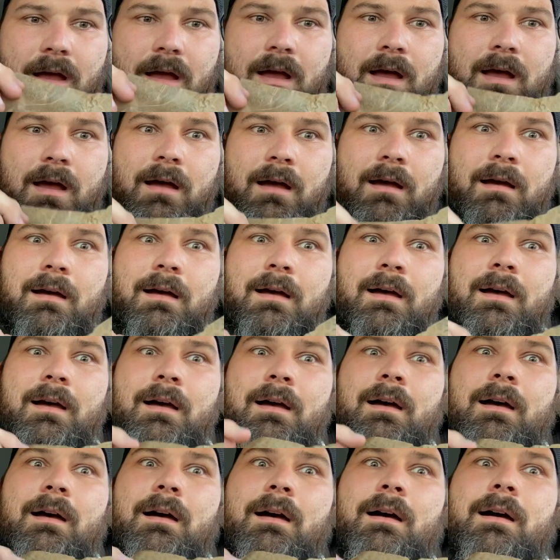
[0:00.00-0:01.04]

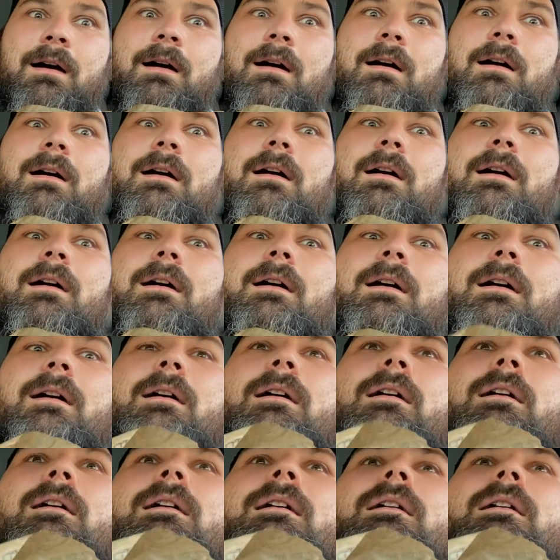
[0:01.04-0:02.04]
(no one is talking)